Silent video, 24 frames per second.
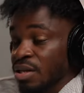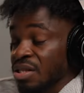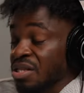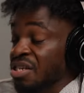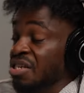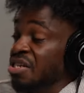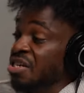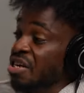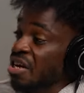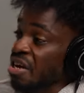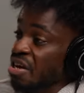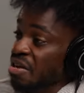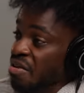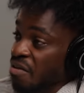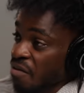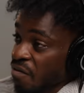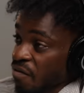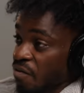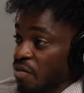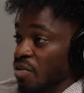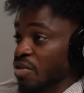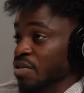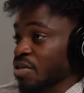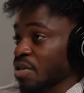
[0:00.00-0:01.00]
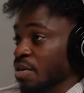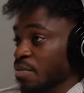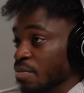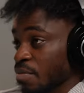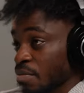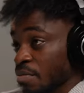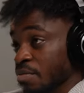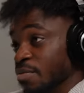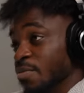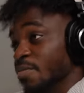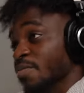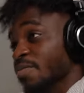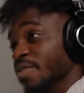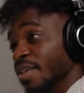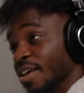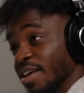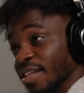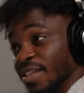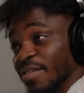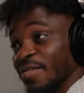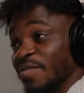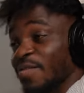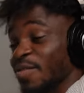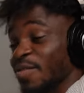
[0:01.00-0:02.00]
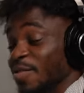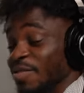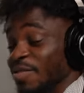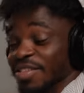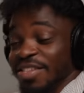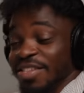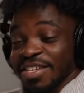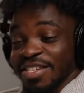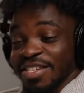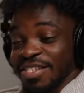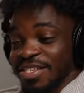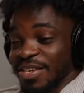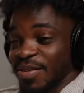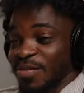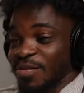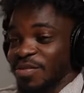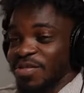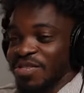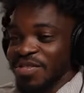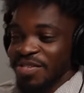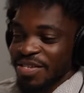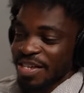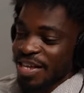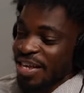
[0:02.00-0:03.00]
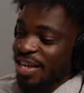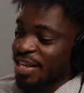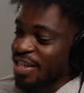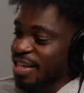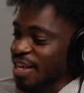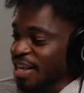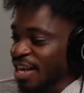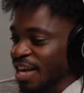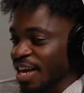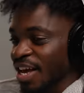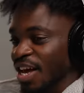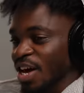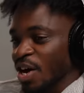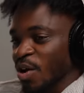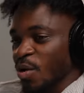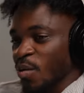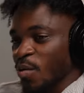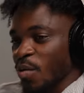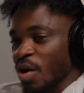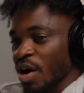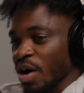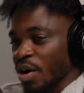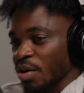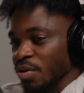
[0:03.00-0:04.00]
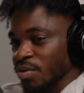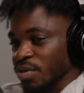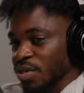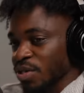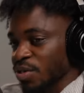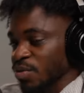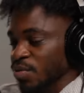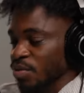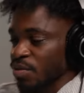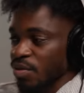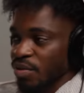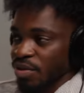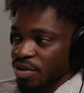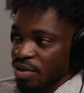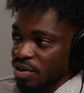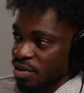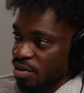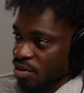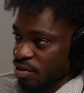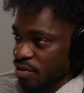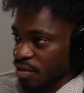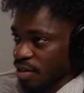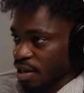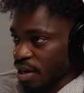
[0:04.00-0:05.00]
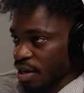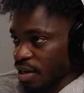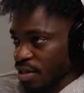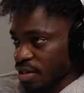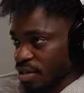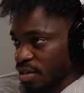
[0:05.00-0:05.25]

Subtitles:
DJing, for example, and a few other things I want to learn while still doing digital art.